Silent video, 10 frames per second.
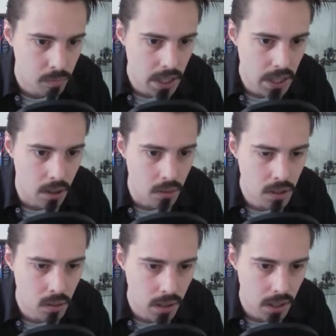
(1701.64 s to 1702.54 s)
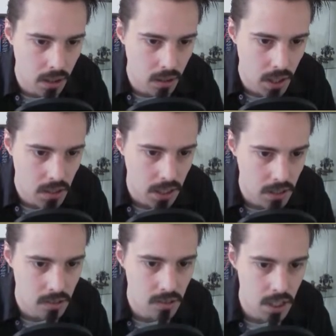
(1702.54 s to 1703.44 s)
Bingo, you got it.
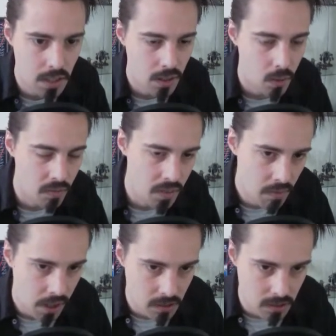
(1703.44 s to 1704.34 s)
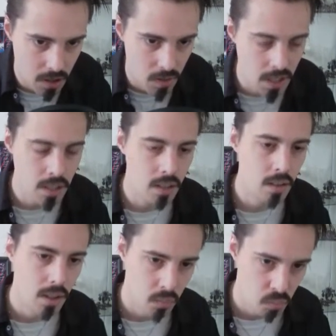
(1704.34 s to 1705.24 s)
Congratulations, even though I've never listened to the radio,
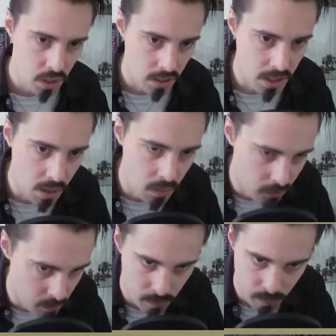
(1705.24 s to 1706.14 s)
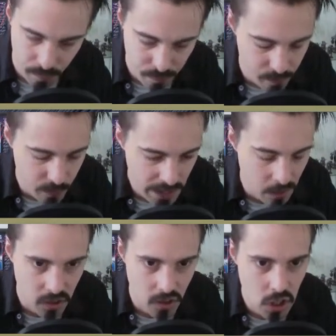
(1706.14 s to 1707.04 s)
but I know it from when I
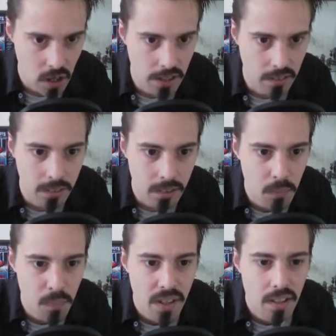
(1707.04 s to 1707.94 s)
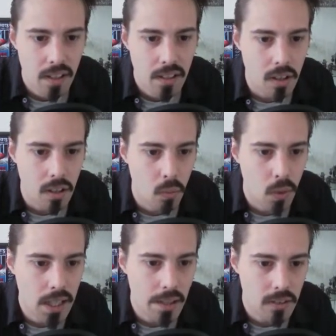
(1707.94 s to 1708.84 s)
was a child. So
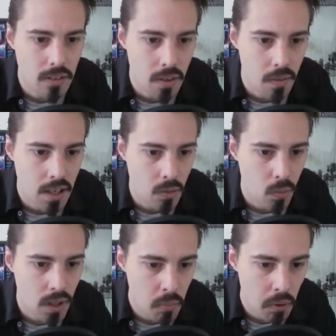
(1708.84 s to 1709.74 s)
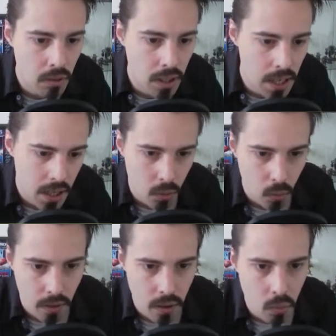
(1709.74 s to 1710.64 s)
we can now listen to the radio with the Pokégear,
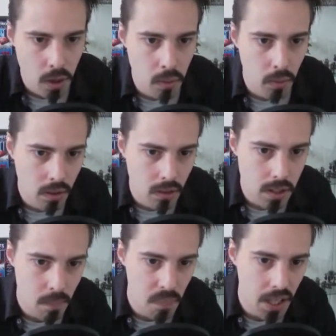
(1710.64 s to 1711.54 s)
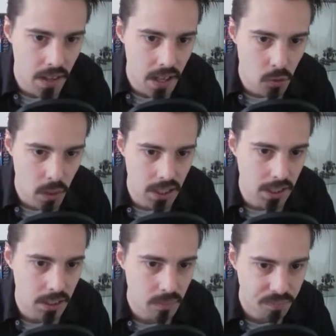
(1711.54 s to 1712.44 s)
although we will not. And there's Whitney.